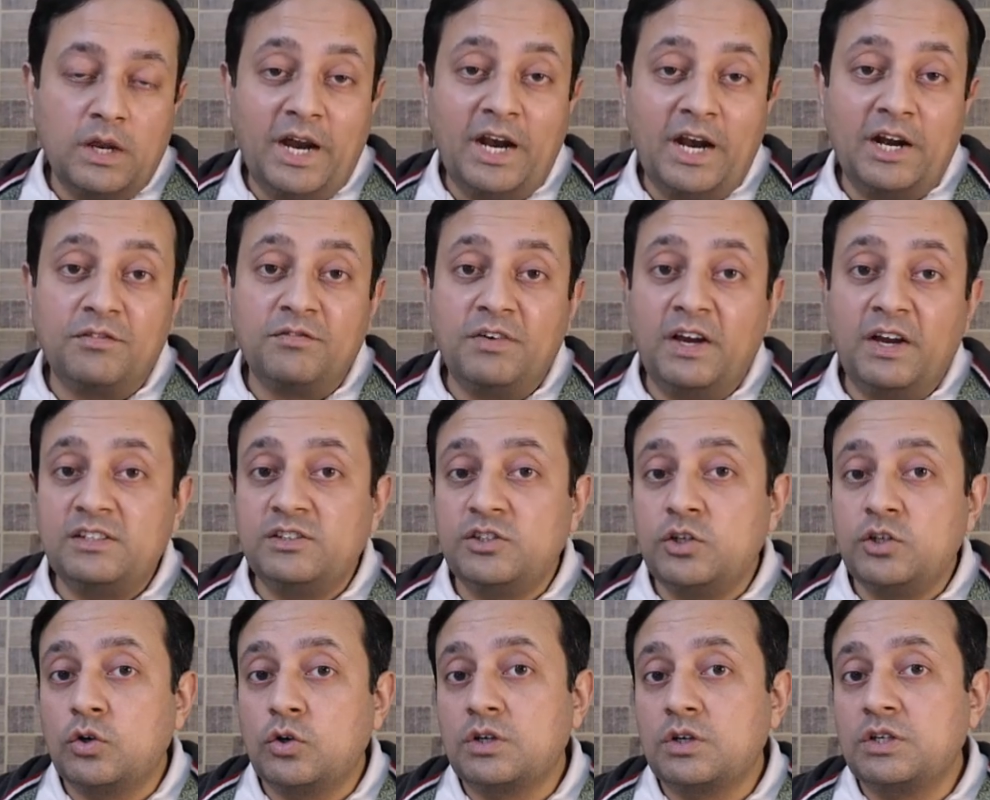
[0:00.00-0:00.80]
And
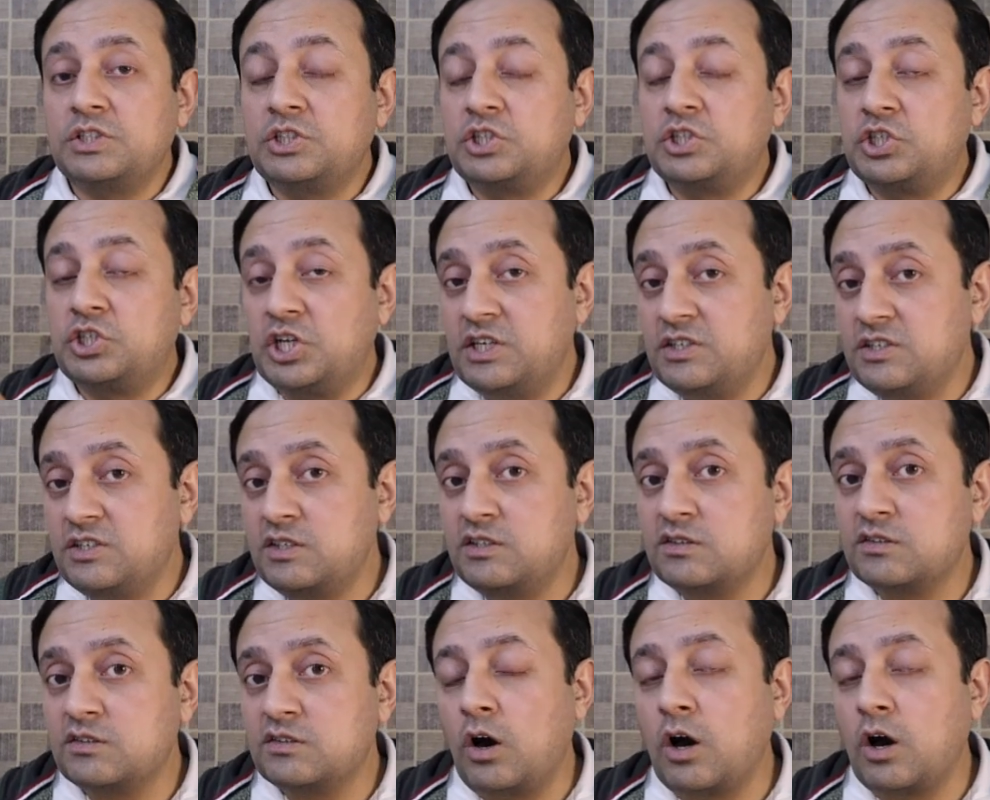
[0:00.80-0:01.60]
when your
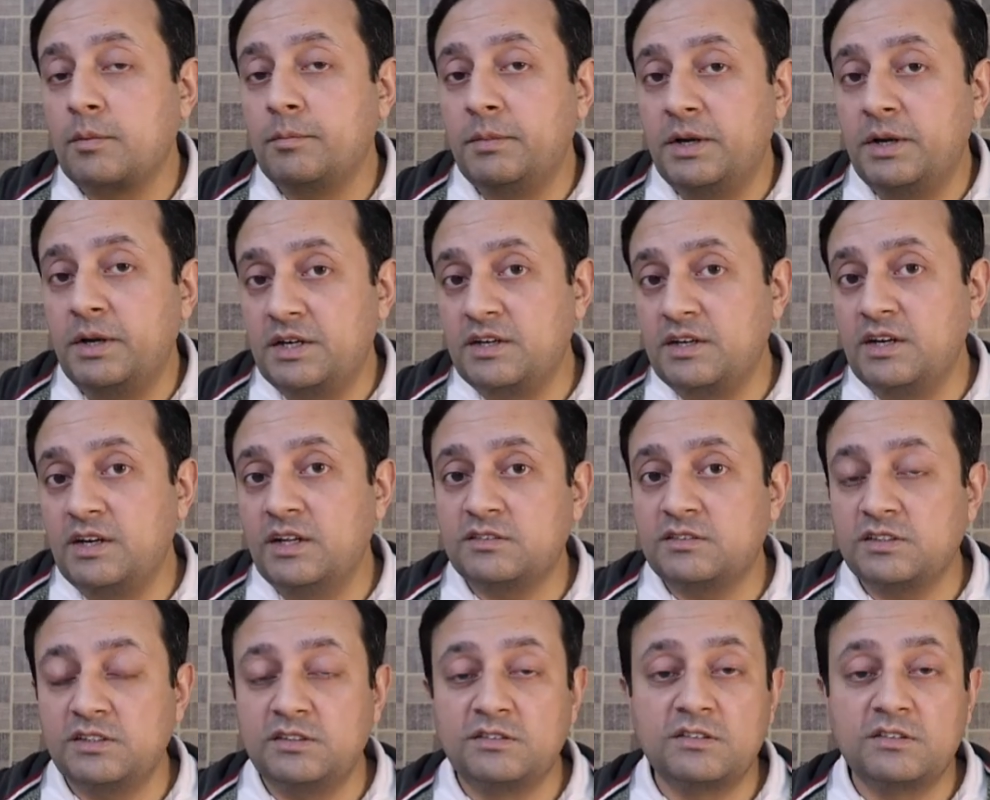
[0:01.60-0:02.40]
changes or
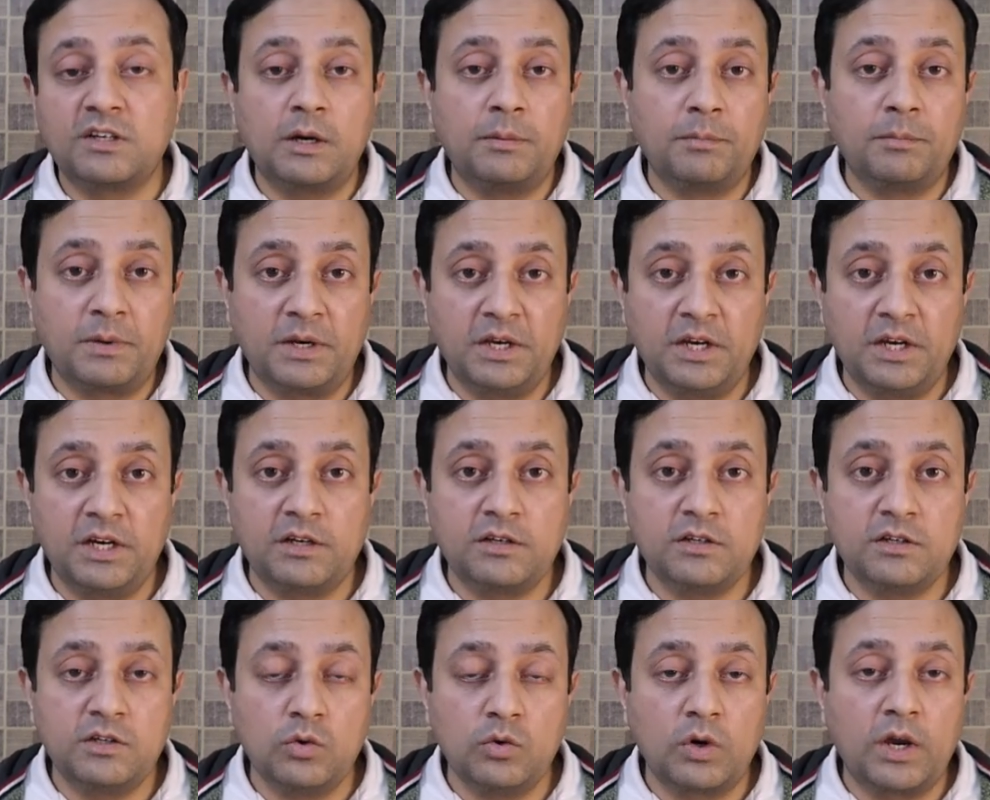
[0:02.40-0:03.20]
maintenance is
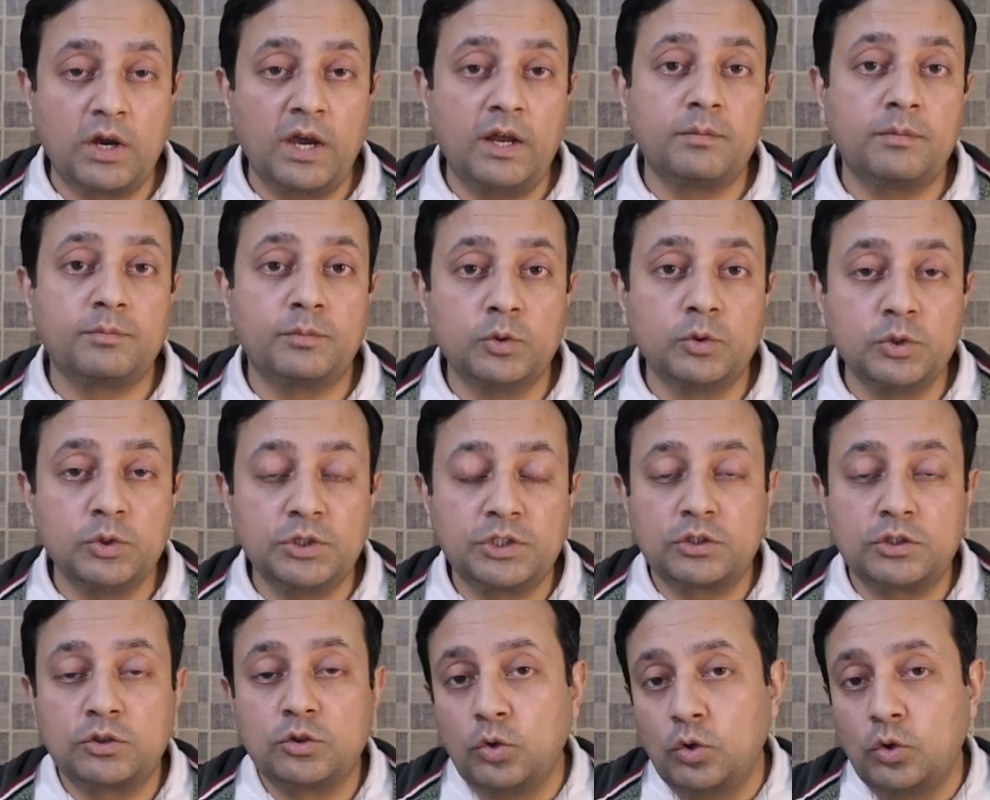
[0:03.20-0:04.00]
complete, you can
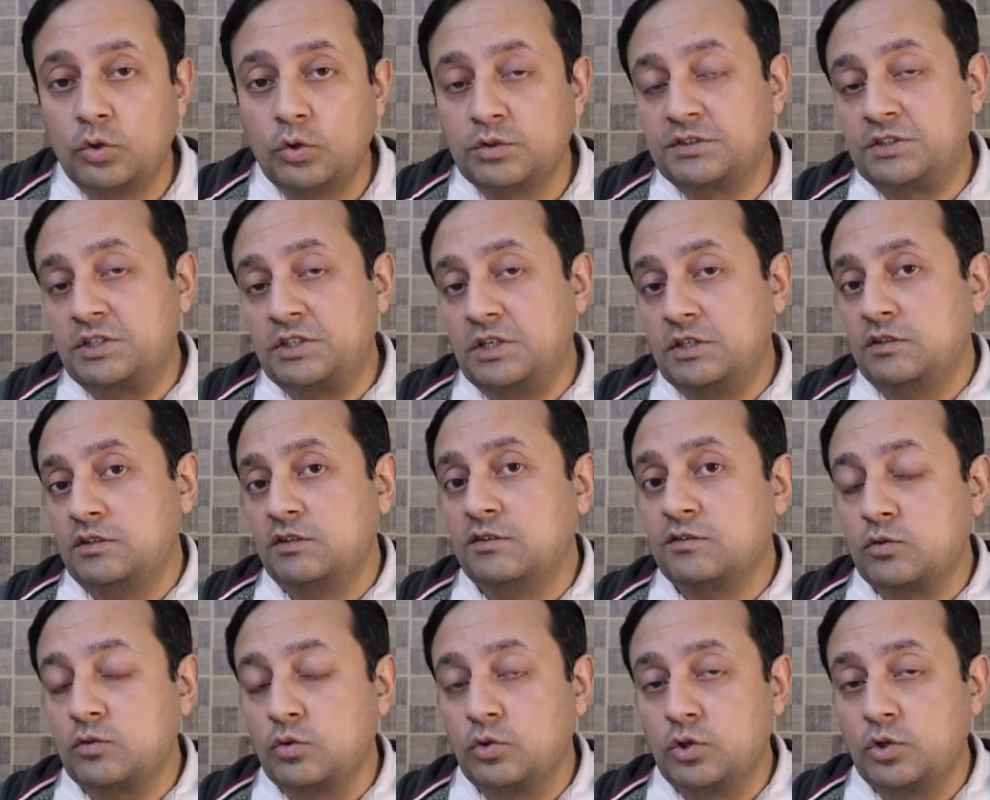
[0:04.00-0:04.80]
push those
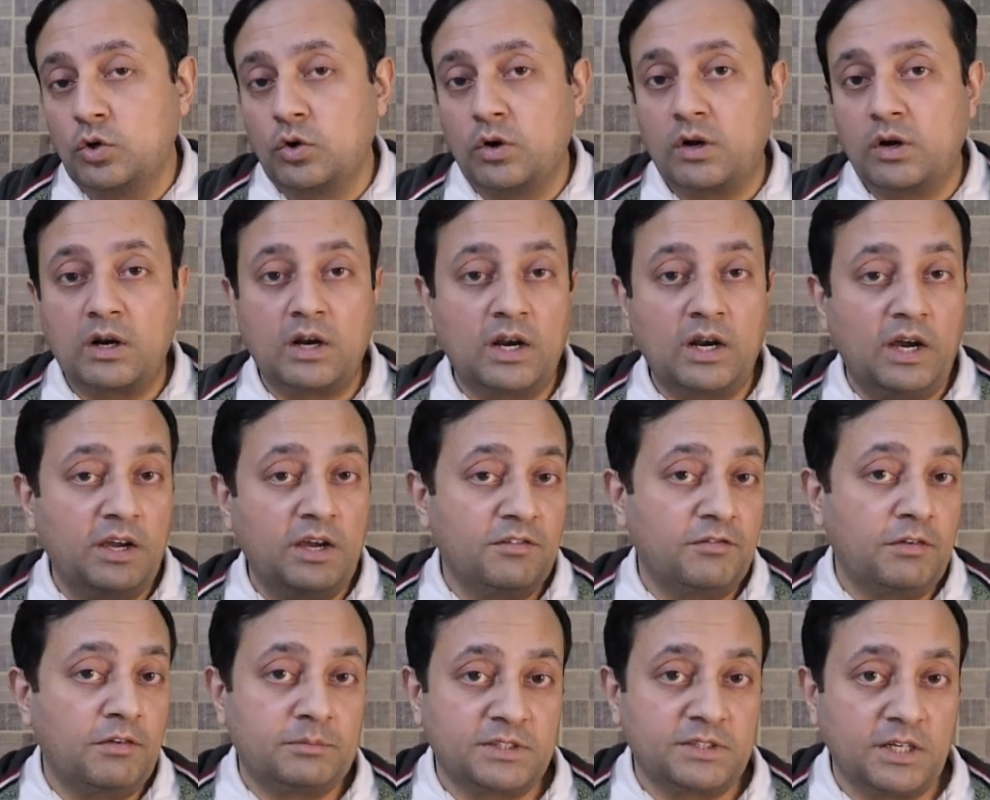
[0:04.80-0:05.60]
changes to your
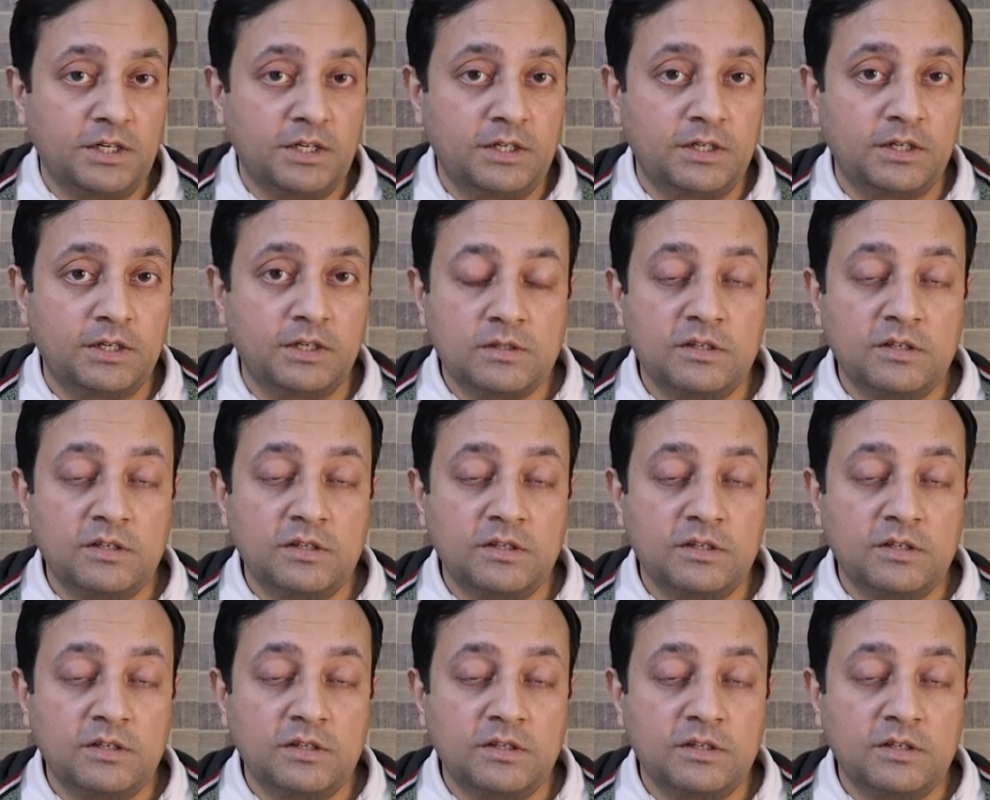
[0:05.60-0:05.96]
live website.